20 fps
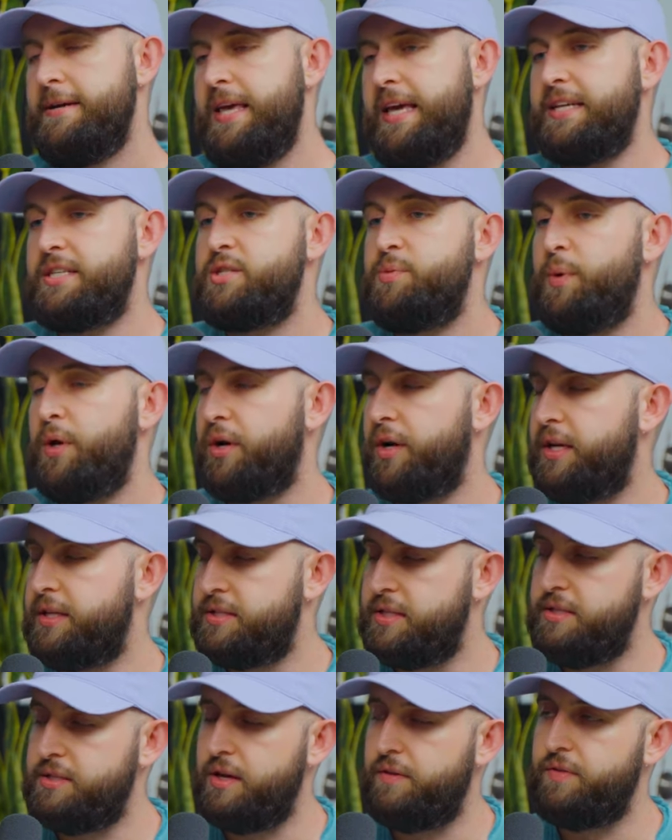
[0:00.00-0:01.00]

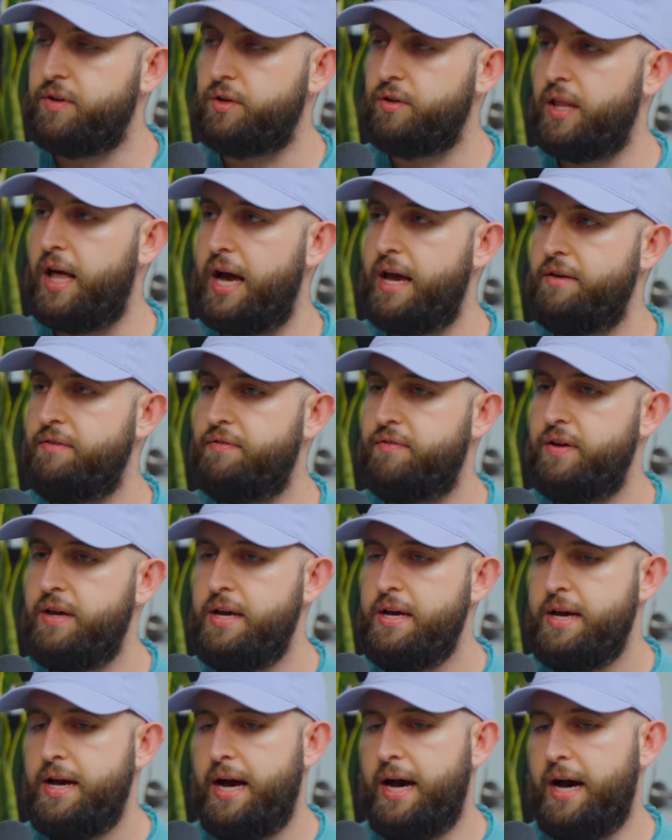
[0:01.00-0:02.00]
experiences of their life
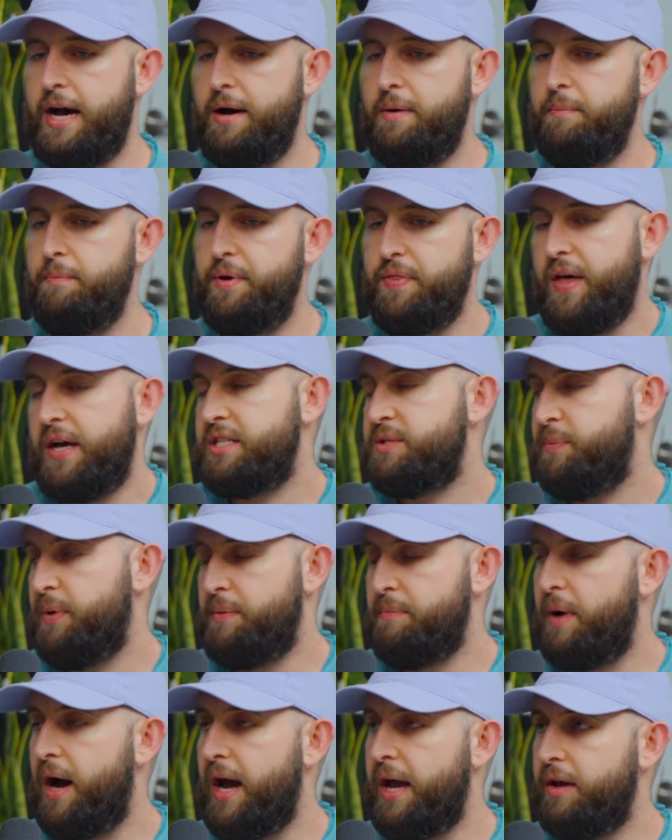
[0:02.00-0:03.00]
um, but that's
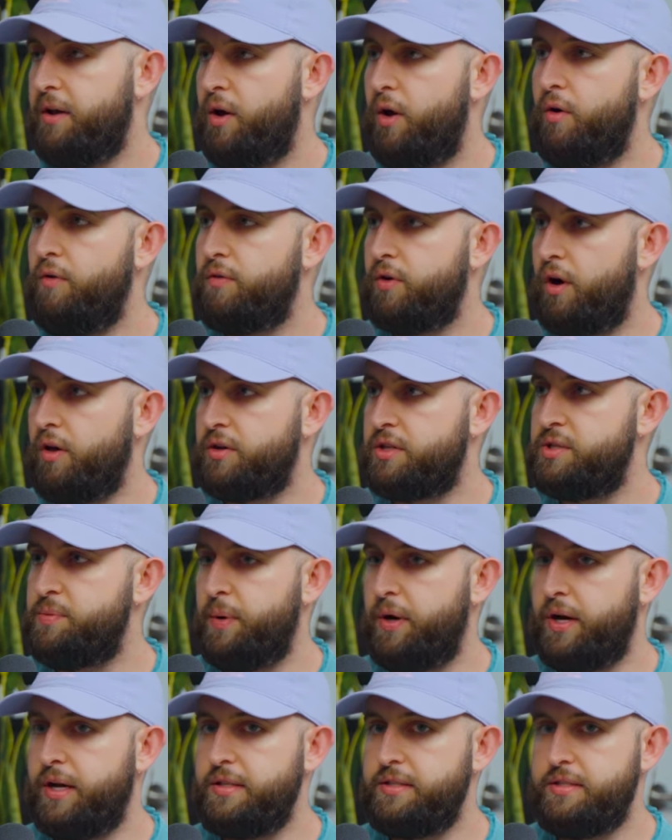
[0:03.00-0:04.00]
been my overall
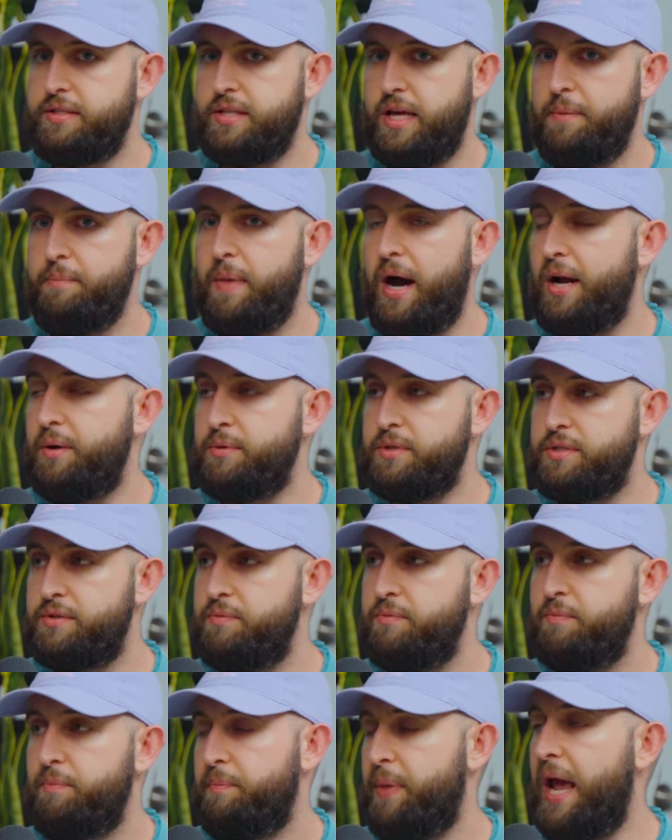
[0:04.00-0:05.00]
experience is that mine was
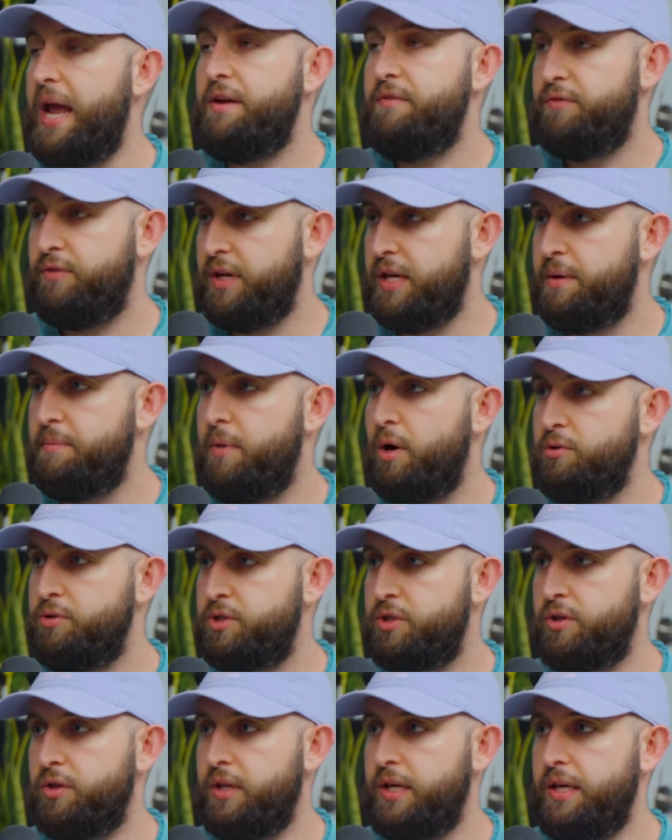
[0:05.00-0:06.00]
painfully
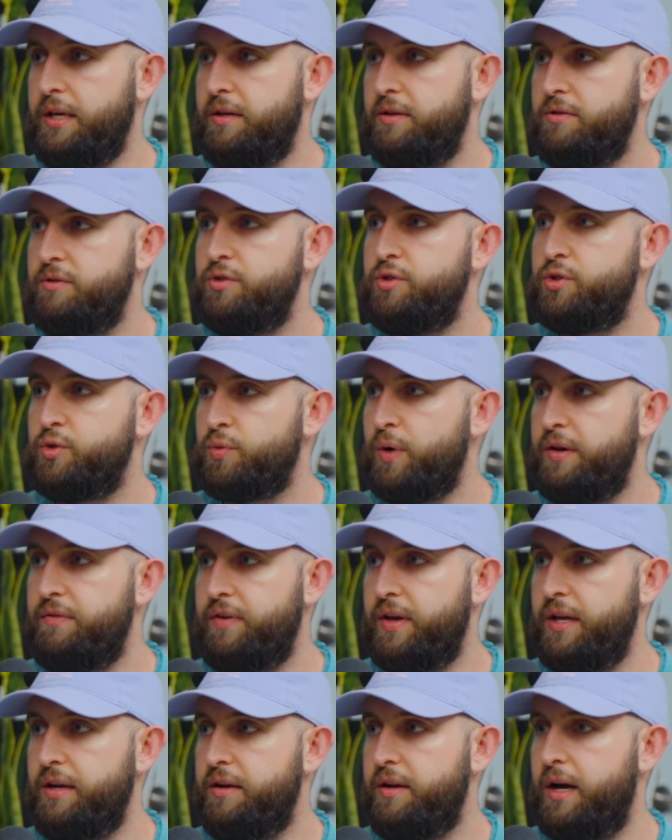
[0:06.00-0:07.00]
emotionally
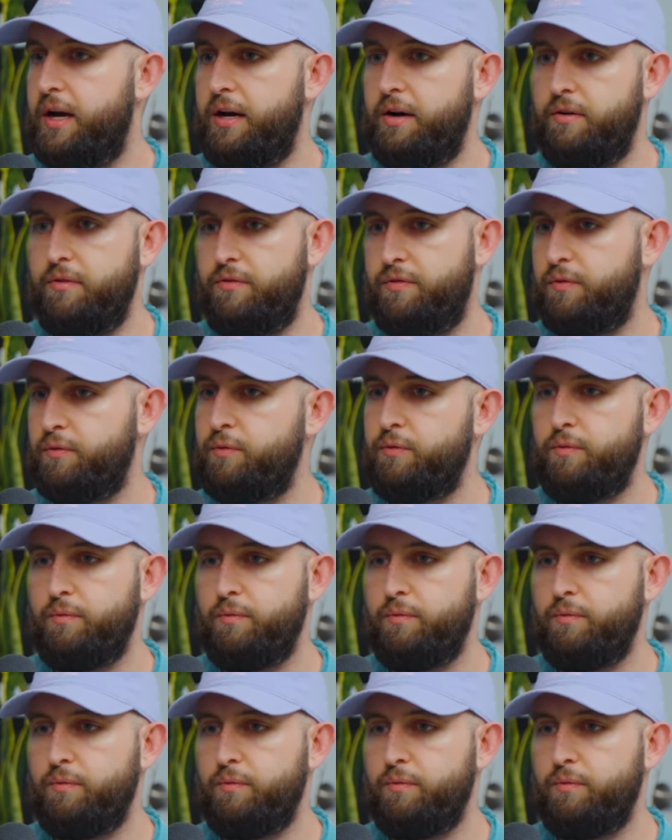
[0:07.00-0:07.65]
driven of